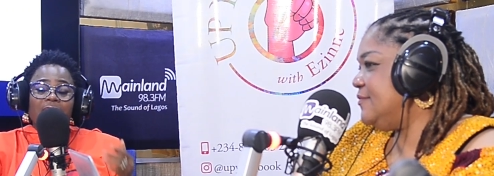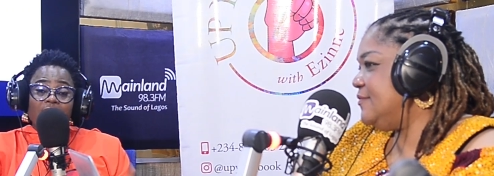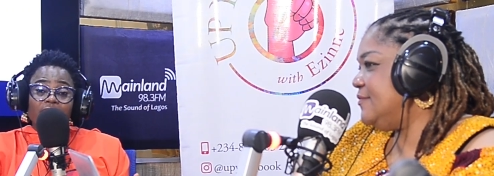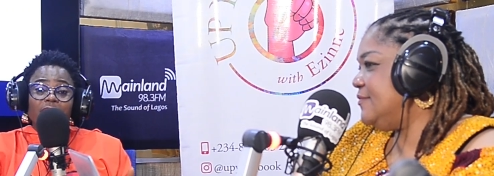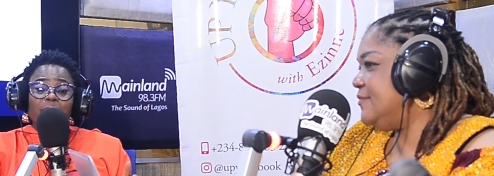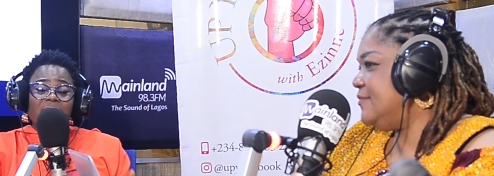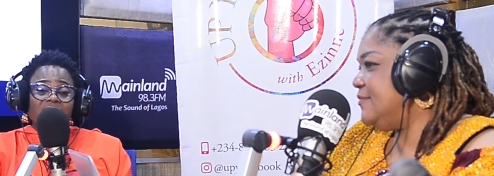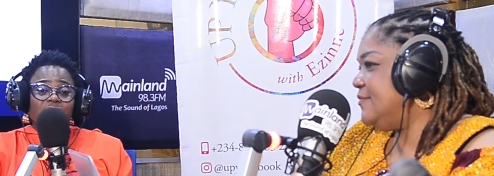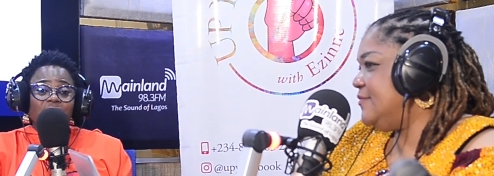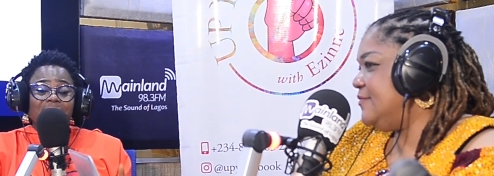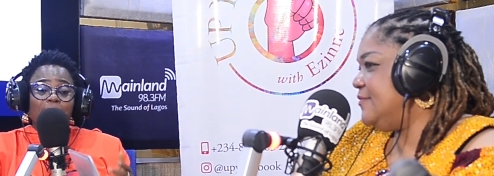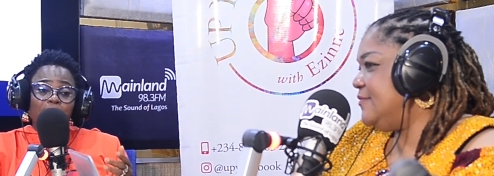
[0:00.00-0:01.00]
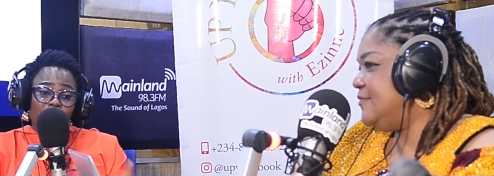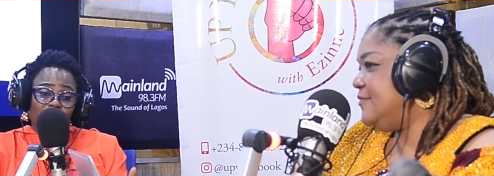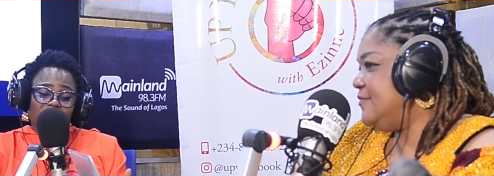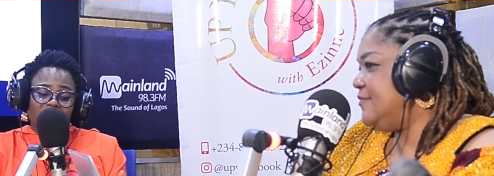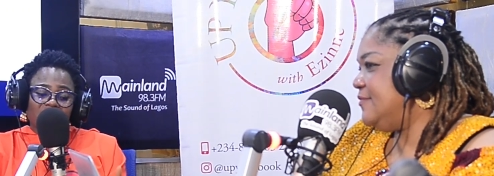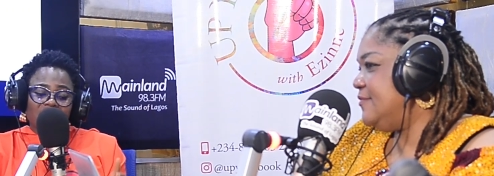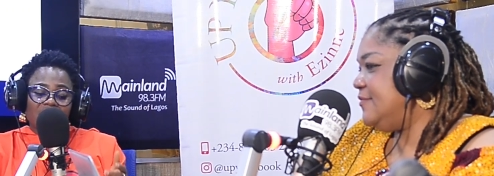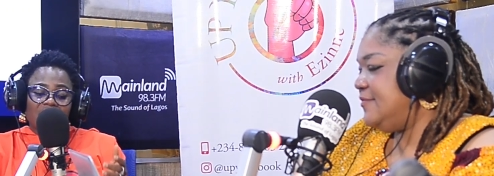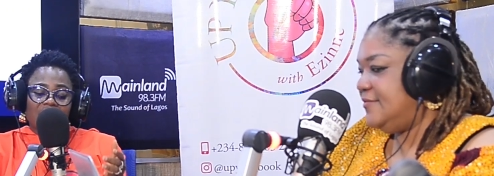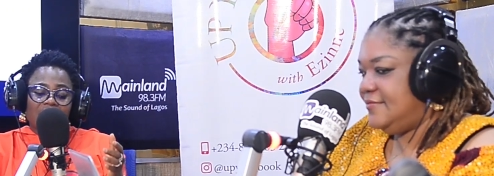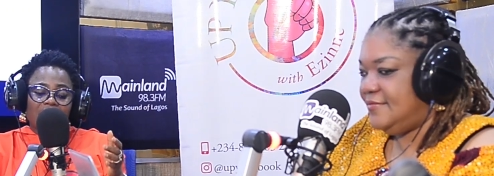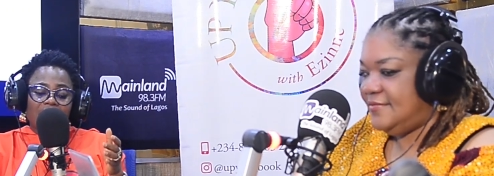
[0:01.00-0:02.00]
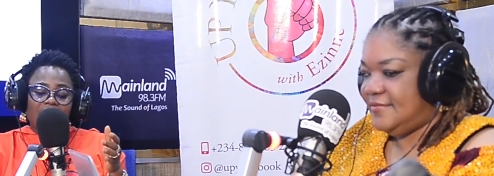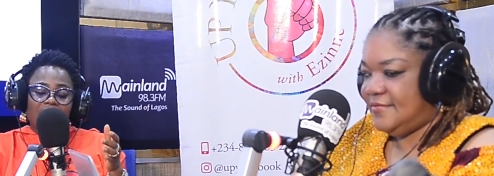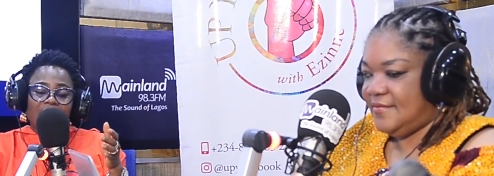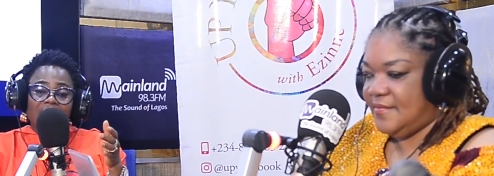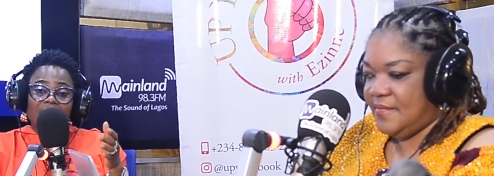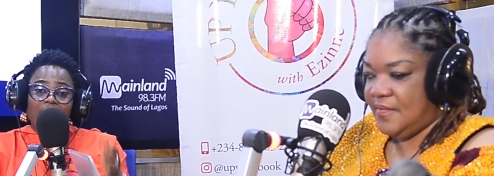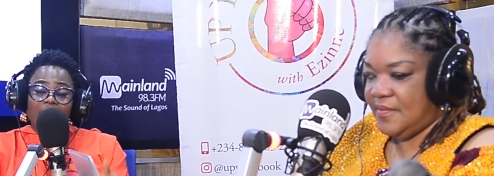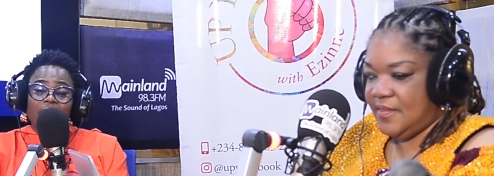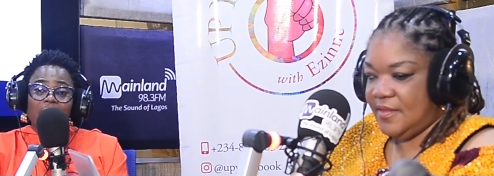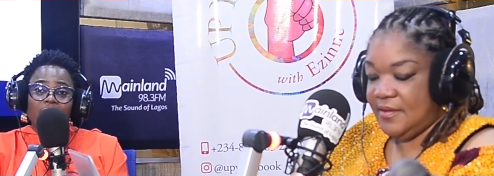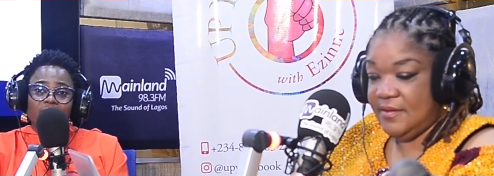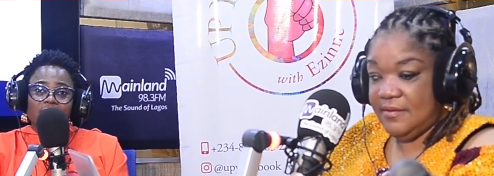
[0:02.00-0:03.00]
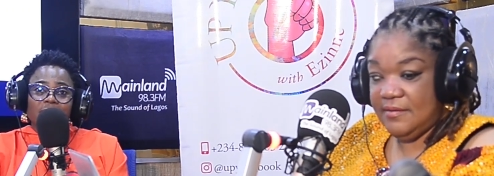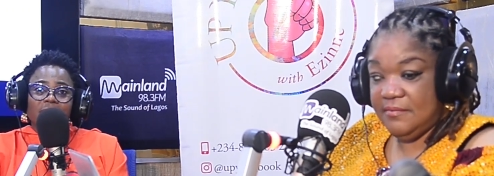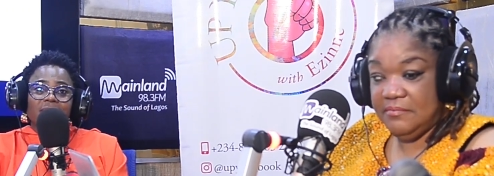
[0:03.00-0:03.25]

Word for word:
Speaker 1: every passenger that boards an aircraft